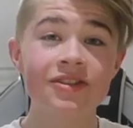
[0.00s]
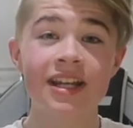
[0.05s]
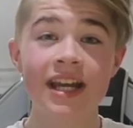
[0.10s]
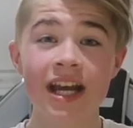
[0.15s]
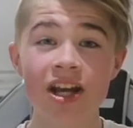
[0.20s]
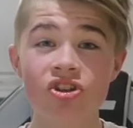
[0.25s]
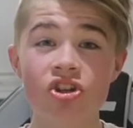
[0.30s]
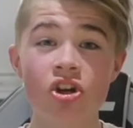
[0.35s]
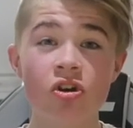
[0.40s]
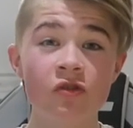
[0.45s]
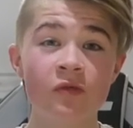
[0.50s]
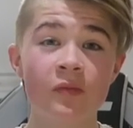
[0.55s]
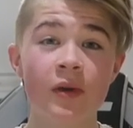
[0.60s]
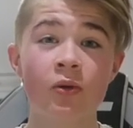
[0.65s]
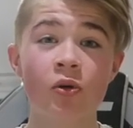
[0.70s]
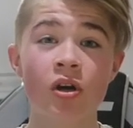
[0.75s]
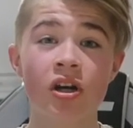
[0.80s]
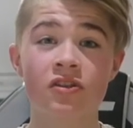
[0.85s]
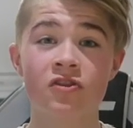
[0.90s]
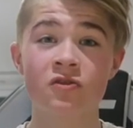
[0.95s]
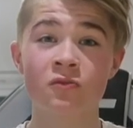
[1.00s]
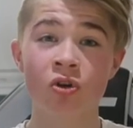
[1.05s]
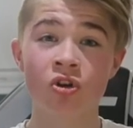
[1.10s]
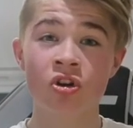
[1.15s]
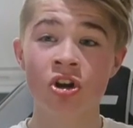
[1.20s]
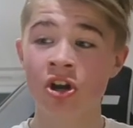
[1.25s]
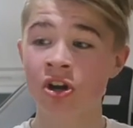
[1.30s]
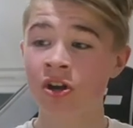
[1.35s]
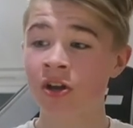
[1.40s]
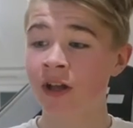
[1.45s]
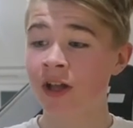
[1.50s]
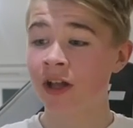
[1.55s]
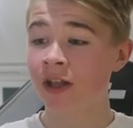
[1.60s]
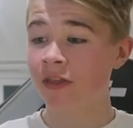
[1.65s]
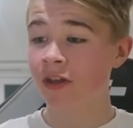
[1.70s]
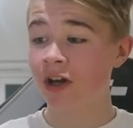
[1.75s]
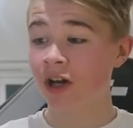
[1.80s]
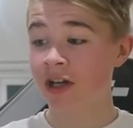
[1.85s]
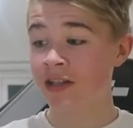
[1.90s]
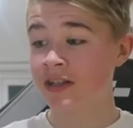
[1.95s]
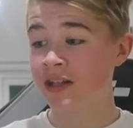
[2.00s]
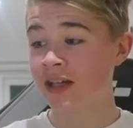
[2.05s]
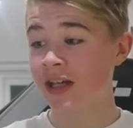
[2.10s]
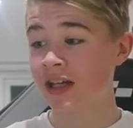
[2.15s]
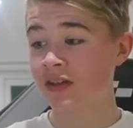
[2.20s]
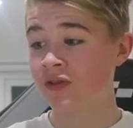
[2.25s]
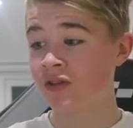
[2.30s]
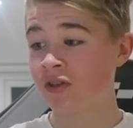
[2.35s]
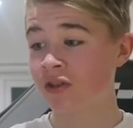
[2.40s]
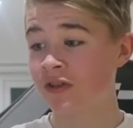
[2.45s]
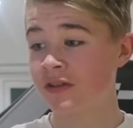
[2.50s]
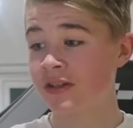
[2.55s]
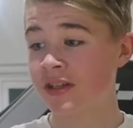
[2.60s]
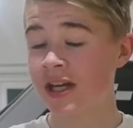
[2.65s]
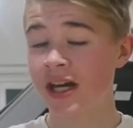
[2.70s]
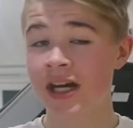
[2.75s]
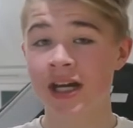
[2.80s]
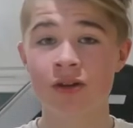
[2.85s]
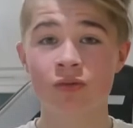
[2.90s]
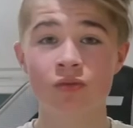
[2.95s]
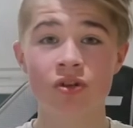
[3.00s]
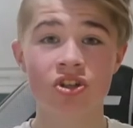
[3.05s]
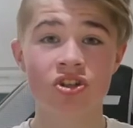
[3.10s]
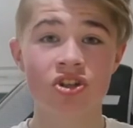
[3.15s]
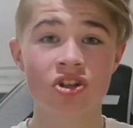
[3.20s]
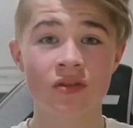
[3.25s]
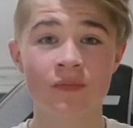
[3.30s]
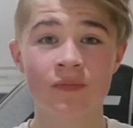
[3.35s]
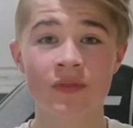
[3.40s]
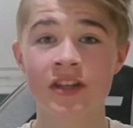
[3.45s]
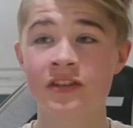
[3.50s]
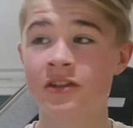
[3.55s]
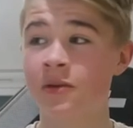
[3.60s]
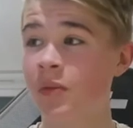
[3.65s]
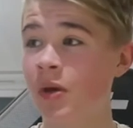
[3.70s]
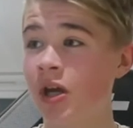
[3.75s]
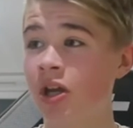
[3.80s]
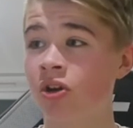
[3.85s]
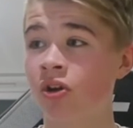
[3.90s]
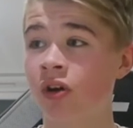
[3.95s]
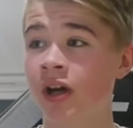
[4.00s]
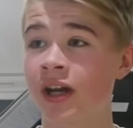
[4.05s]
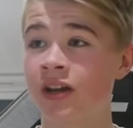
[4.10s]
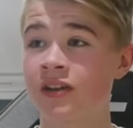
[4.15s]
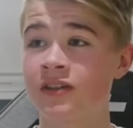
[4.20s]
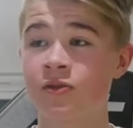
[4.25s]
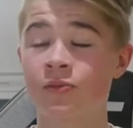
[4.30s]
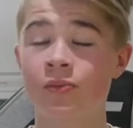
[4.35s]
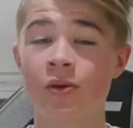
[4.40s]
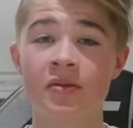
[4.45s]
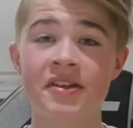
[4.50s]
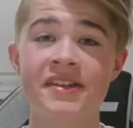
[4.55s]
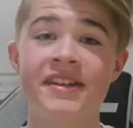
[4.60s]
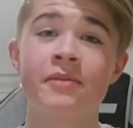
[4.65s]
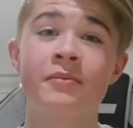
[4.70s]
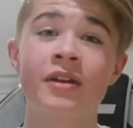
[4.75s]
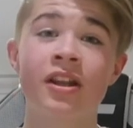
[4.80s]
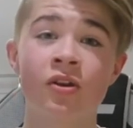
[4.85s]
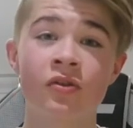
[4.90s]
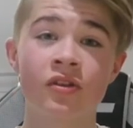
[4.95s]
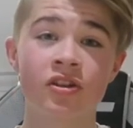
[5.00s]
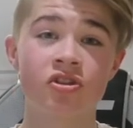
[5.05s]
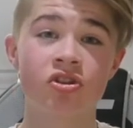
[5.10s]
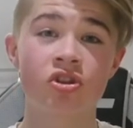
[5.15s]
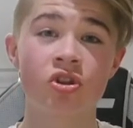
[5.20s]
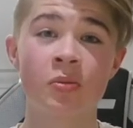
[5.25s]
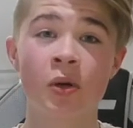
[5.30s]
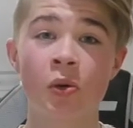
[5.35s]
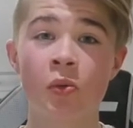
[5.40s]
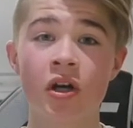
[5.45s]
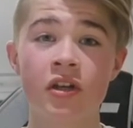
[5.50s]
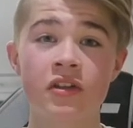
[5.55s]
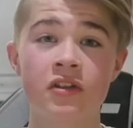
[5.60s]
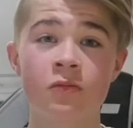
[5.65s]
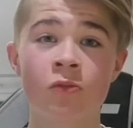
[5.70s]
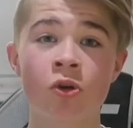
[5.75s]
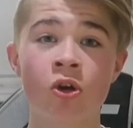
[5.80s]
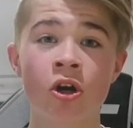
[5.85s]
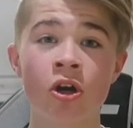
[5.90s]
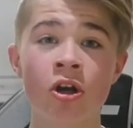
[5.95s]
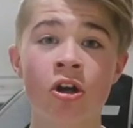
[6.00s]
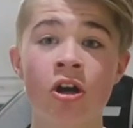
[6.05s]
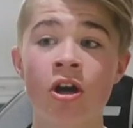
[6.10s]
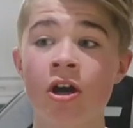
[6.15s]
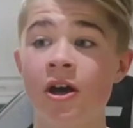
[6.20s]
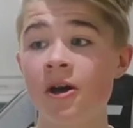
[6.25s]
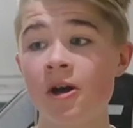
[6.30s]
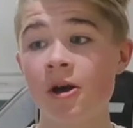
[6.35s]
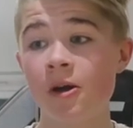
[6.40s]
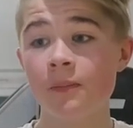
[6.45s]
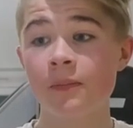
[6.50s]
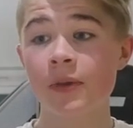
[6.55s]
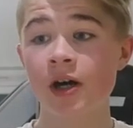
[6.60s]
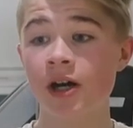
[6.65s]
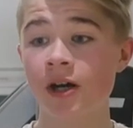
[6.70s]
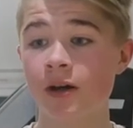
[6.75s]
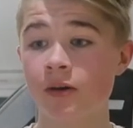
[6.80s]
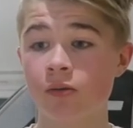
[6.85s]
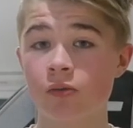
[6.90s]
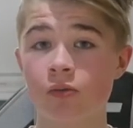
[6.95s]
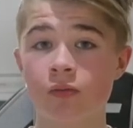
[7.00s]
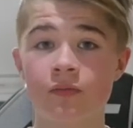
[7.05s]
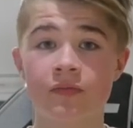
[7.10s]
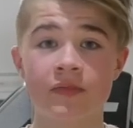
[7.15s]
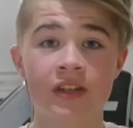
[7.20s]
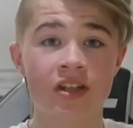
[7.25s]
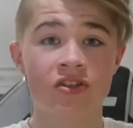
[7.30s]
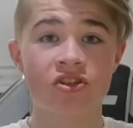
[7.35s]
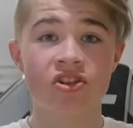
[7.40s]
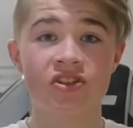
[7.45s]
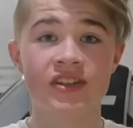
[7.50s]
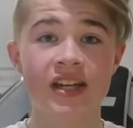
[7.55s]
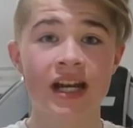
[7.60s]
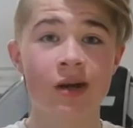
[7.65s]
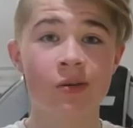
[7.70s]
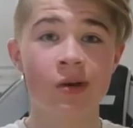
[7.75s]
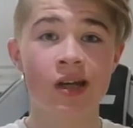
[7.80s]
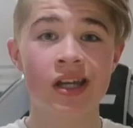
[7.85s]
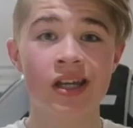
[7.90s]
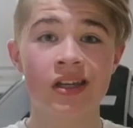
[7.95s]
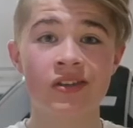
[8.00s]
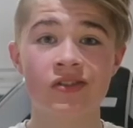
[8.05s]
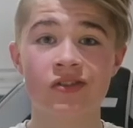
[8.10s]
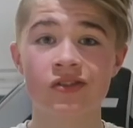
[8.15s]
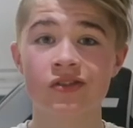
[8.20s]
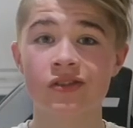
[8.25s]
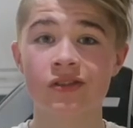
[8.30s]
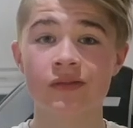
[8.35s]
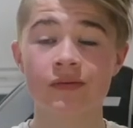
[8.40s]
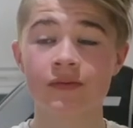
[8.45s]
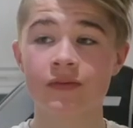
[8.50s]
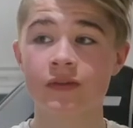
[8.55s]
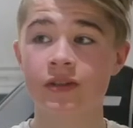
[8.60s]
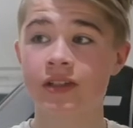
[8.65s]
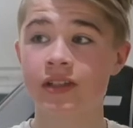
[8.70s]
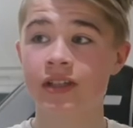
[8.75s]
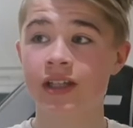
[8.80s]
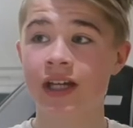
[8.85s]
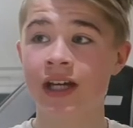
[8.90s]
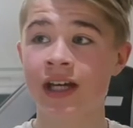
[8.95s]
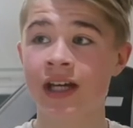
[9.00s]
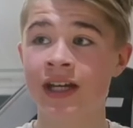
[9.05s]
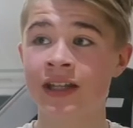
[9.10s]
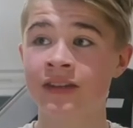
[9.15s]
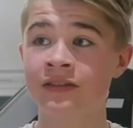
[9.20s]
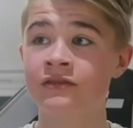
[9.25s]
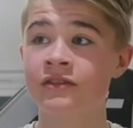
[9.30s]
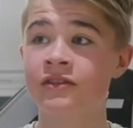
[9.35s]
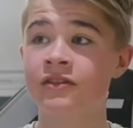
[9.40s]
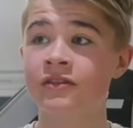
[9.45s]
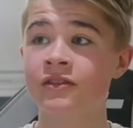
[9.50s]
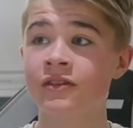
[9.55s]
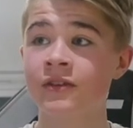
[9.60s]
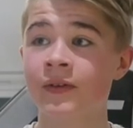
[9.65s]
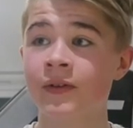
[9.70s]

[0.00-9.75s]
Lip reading: catch up with my work tomorrow that I didn't get to do today, which is a bit annoying because it'll probably take me longer to do my work tomorrow, but that's just how it is. And